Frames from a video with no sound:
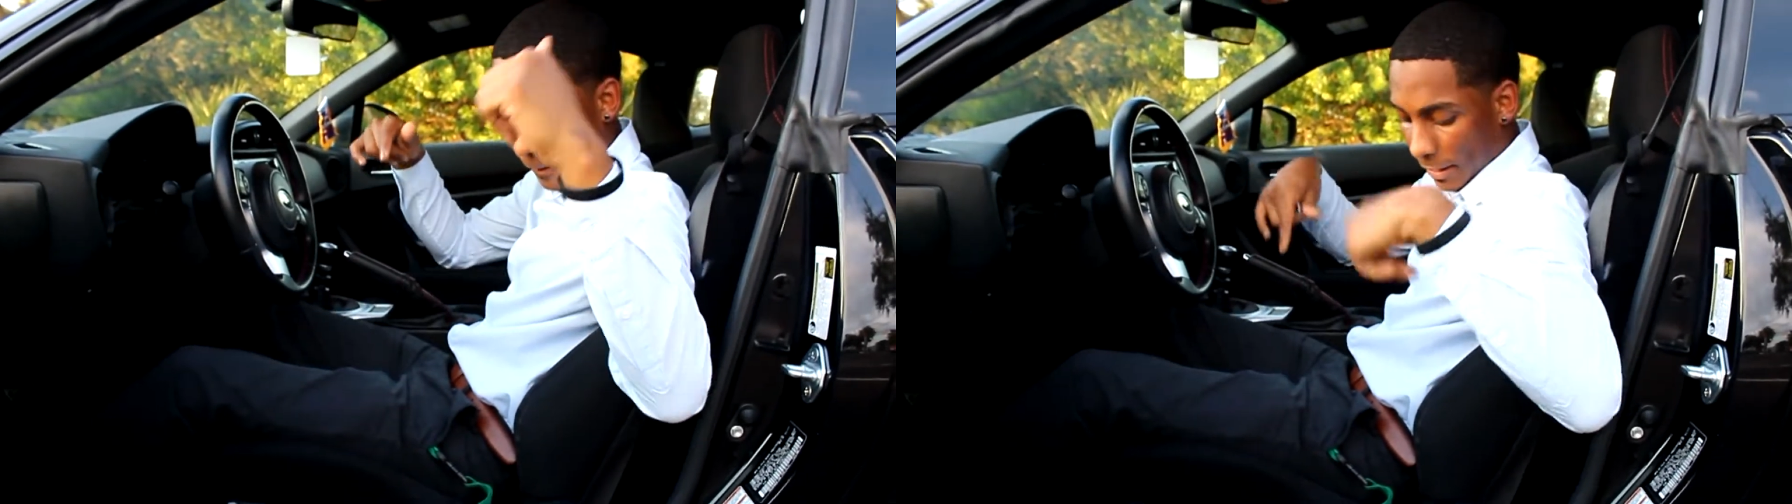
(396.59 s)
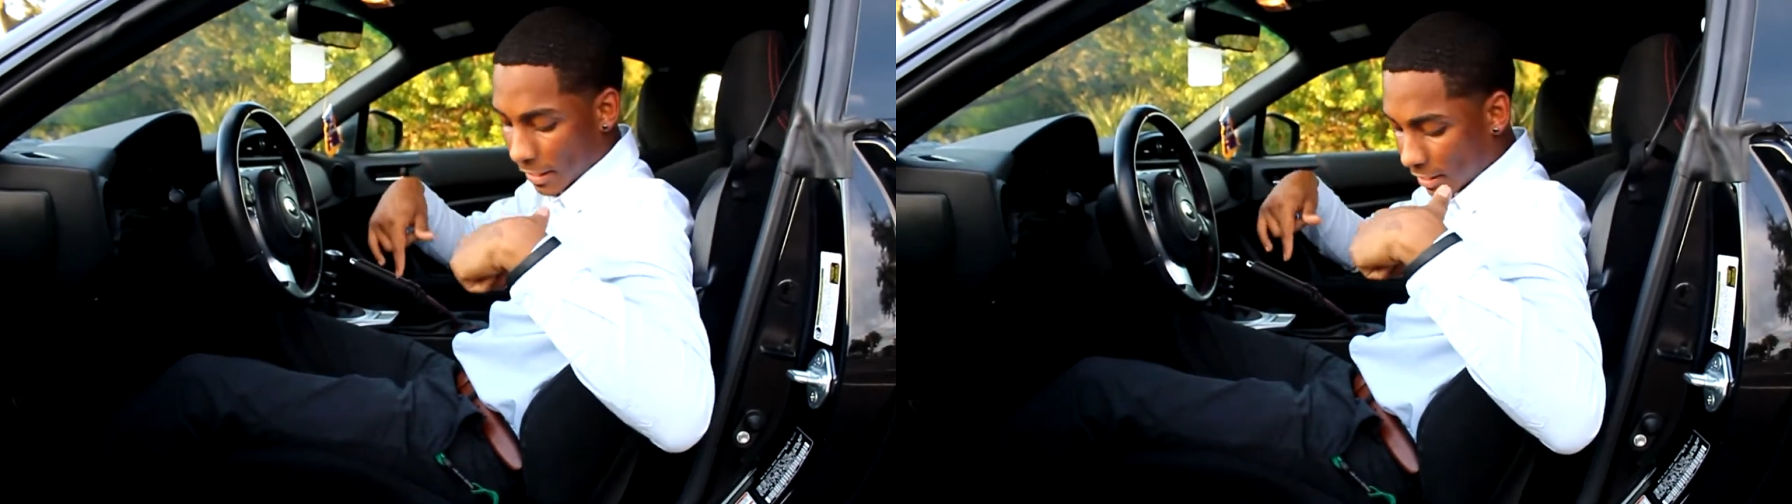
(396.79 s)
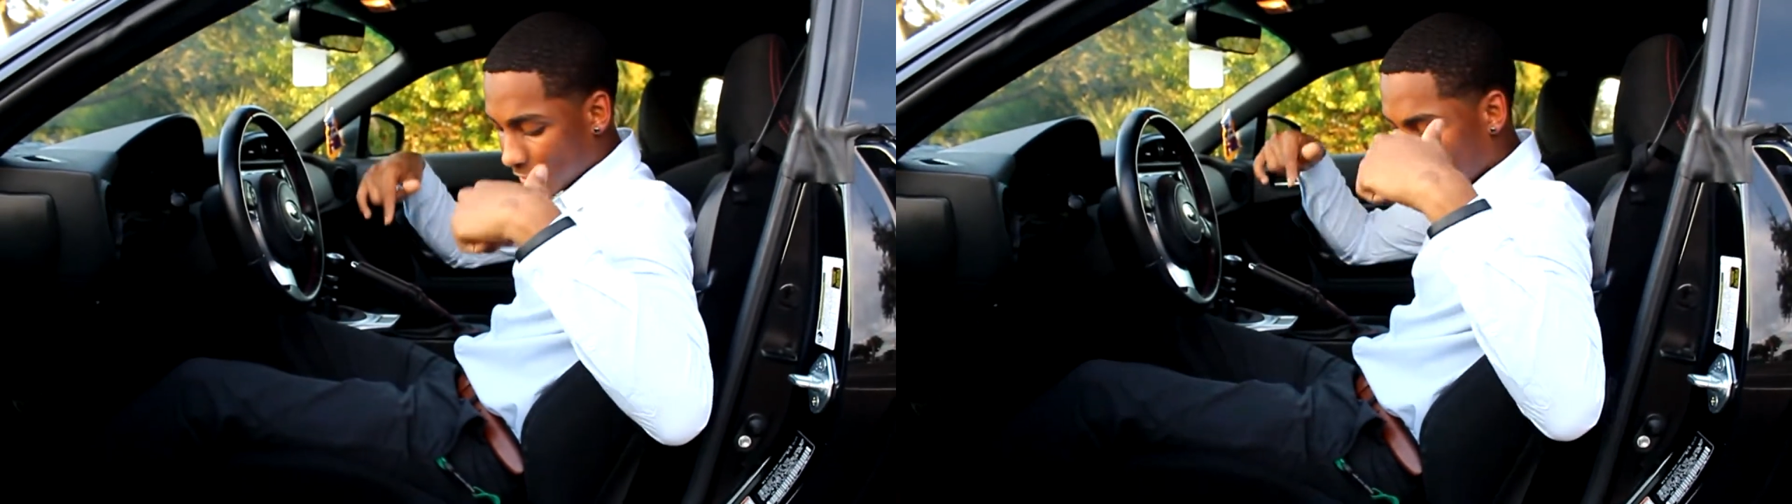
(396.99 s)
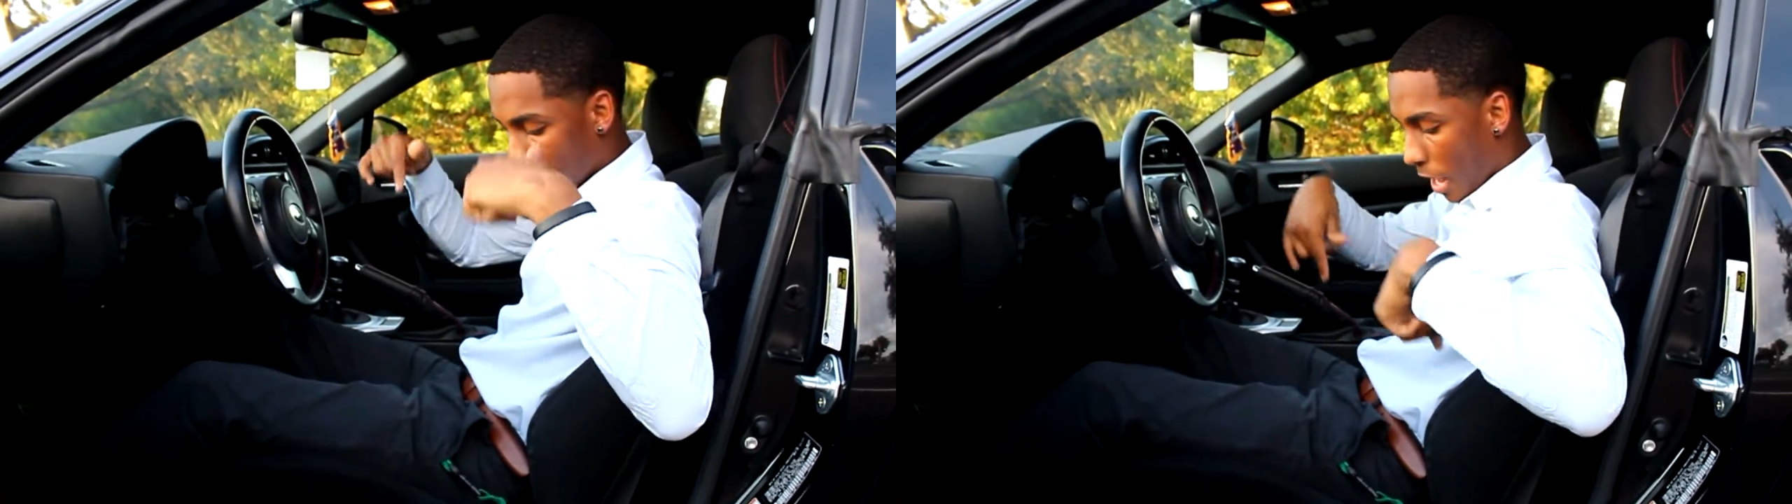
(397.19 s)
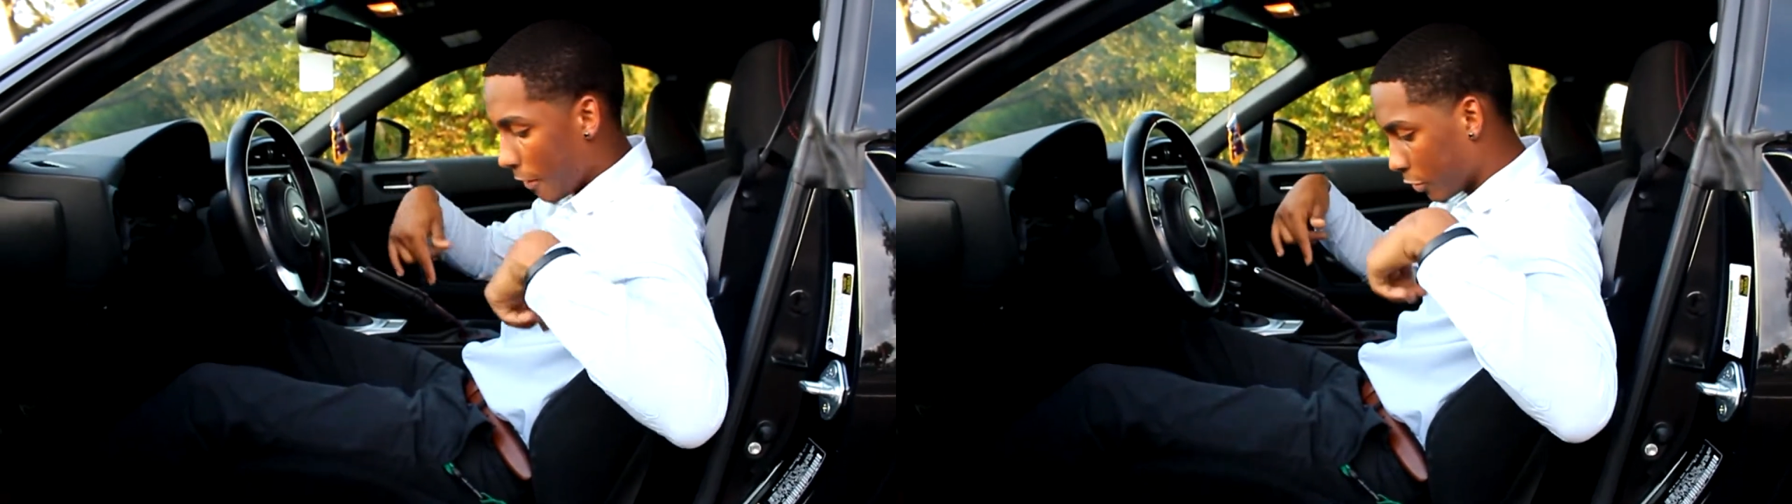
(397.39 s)
get
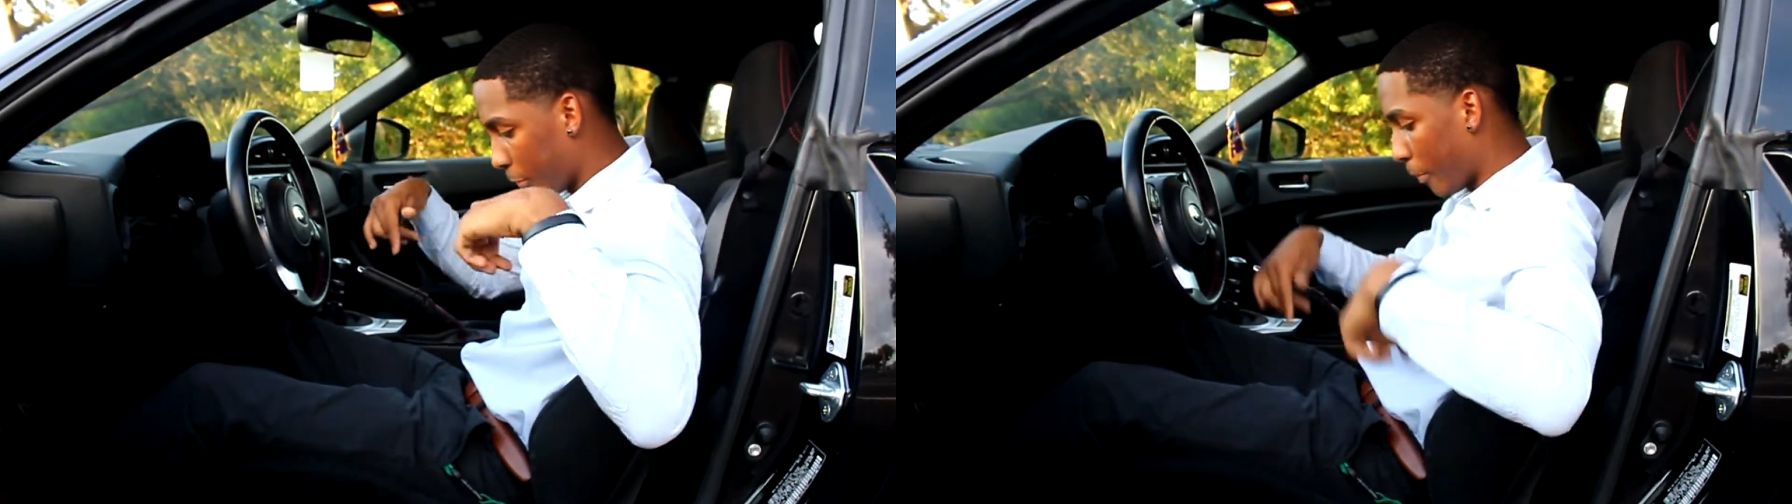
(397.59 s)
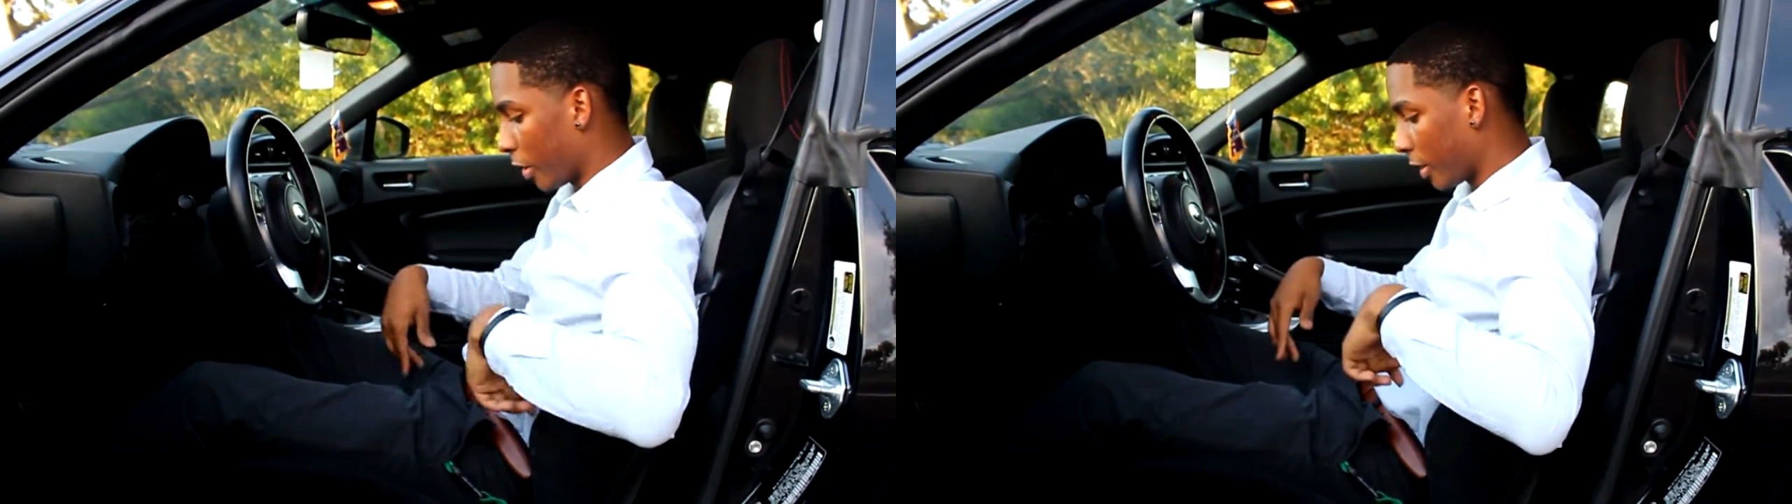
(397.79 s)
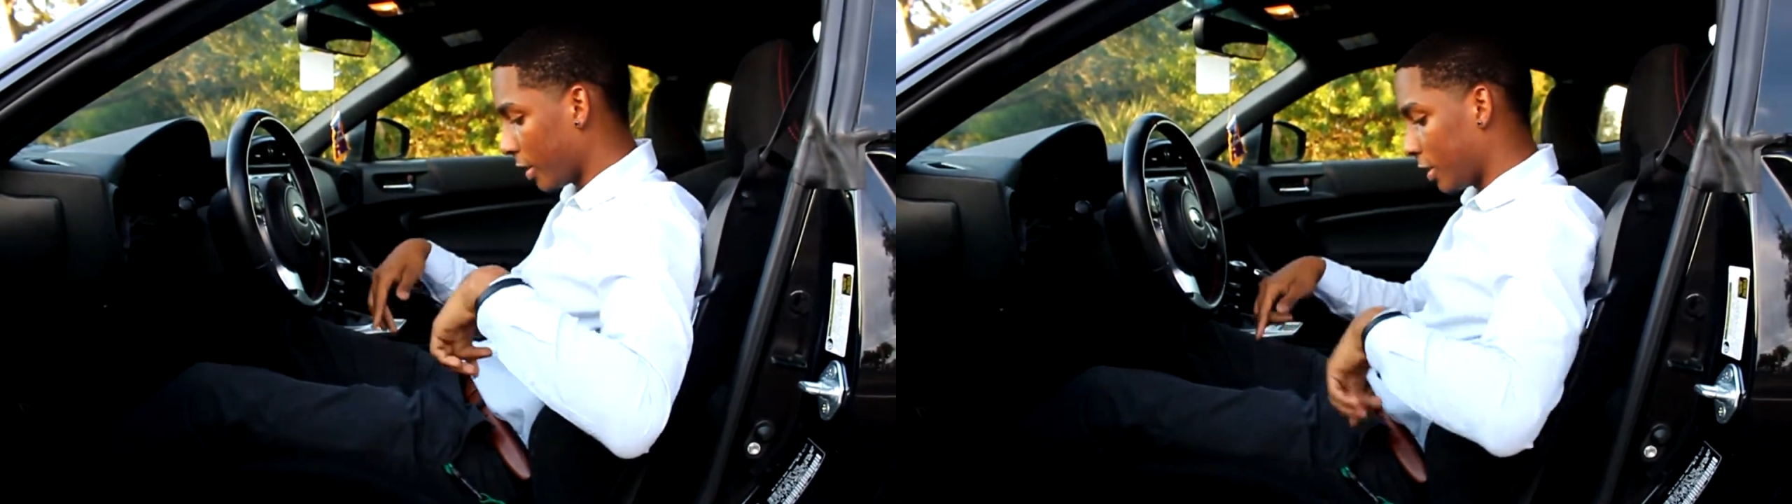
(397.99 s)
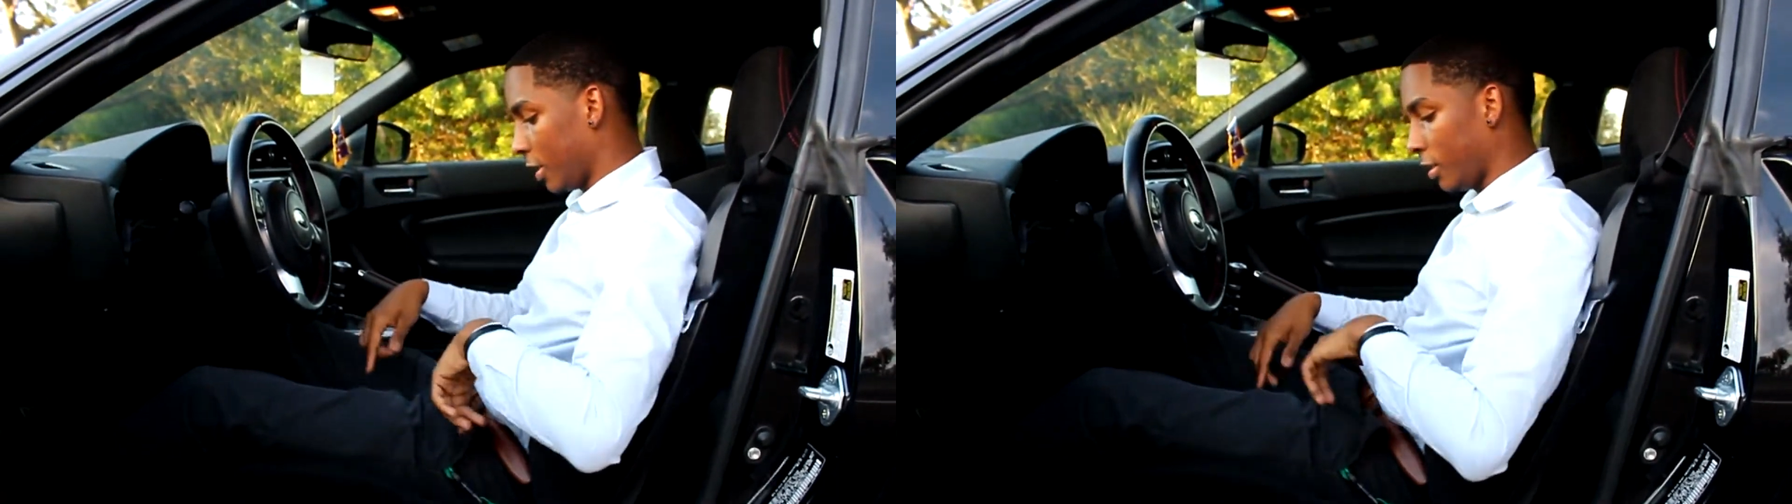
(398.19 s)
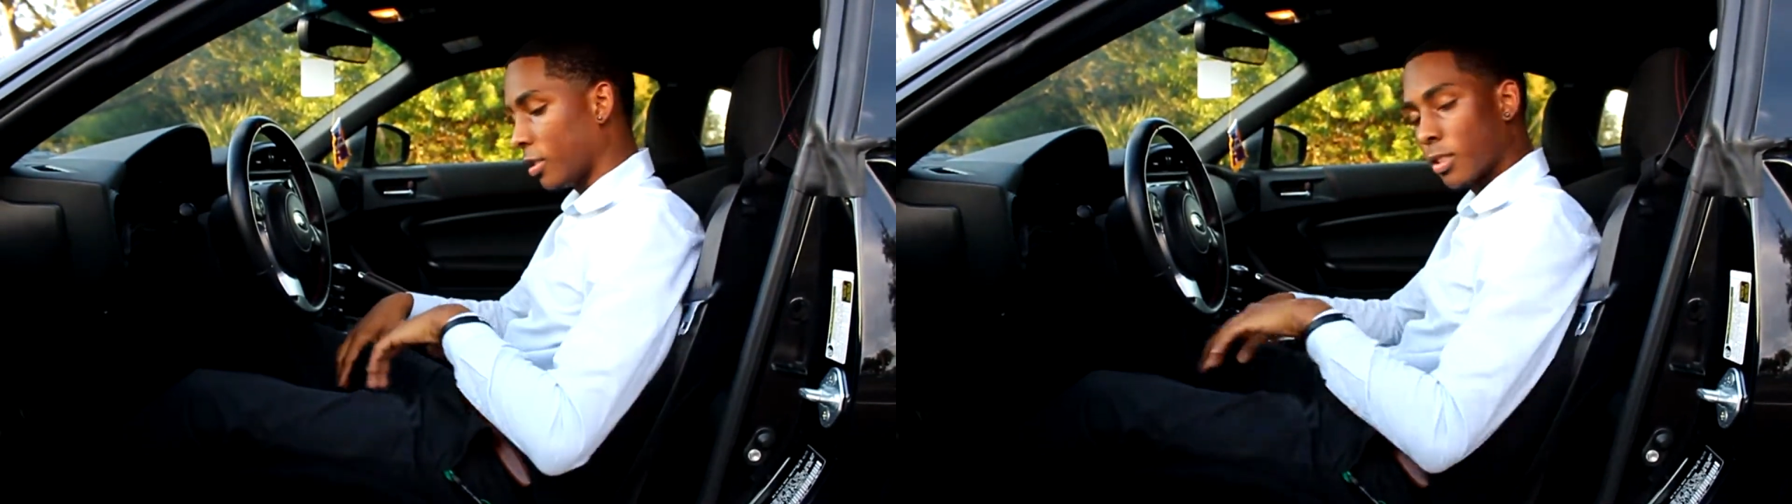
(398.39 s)
some aftermarket
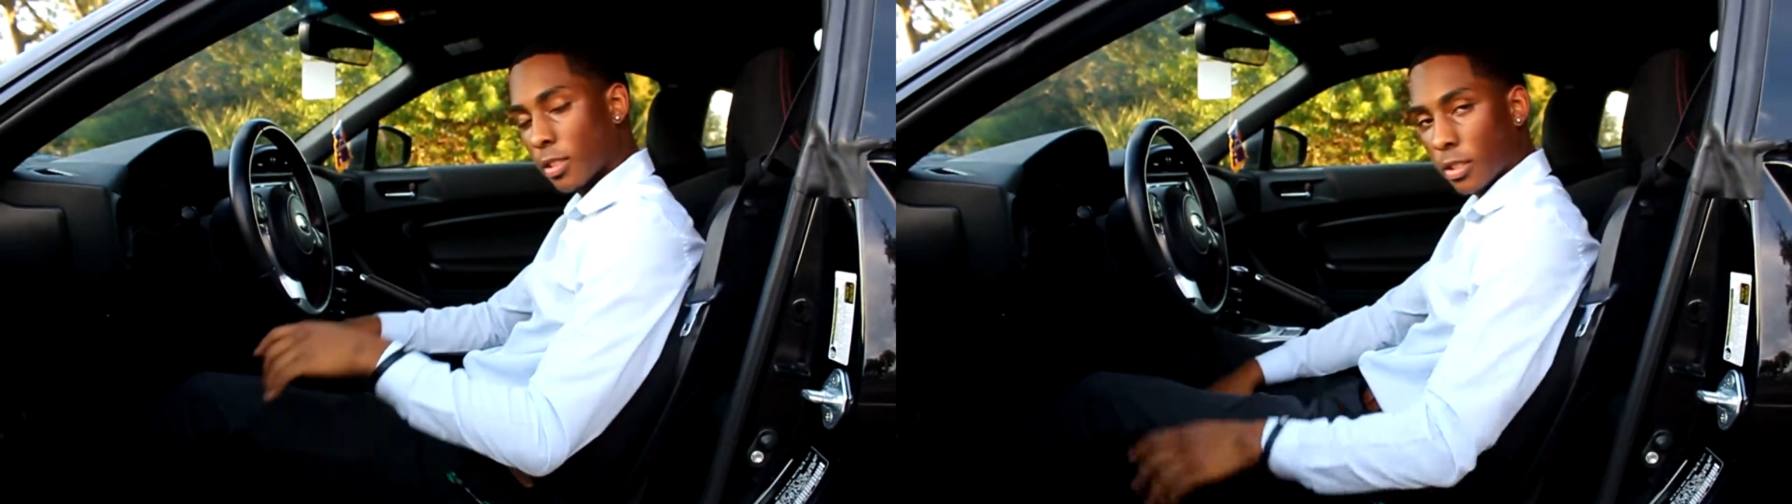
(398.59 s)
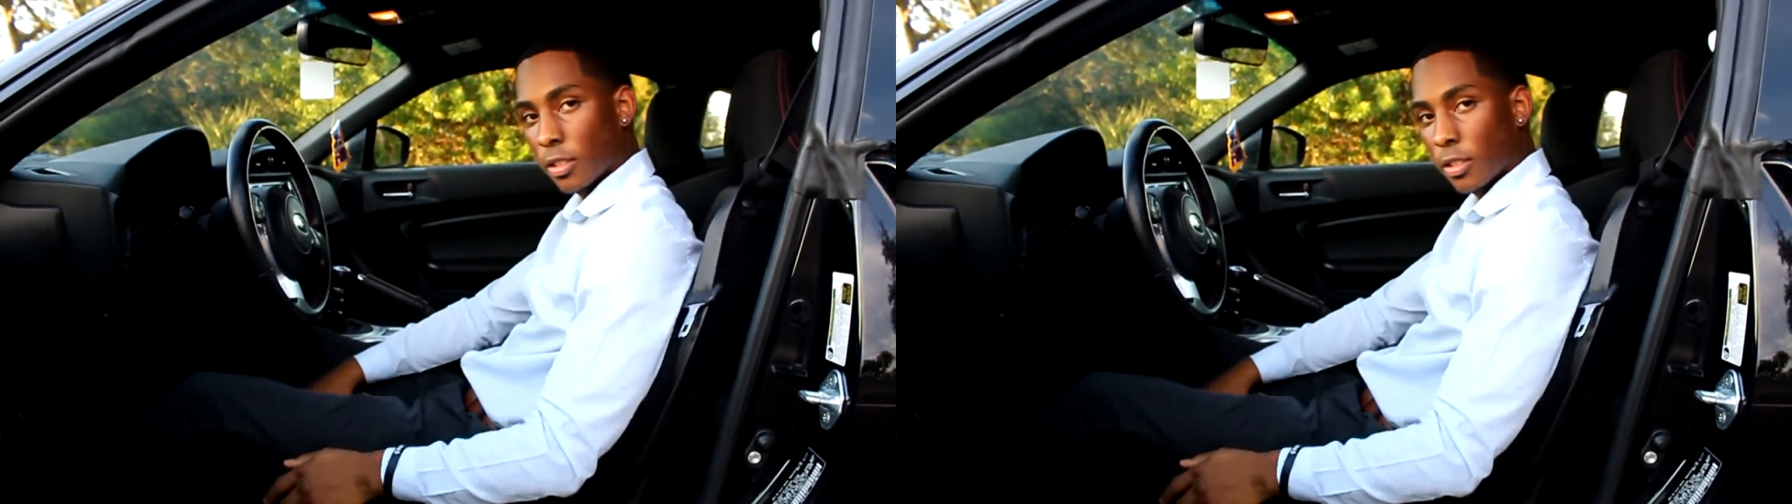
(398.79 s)
seats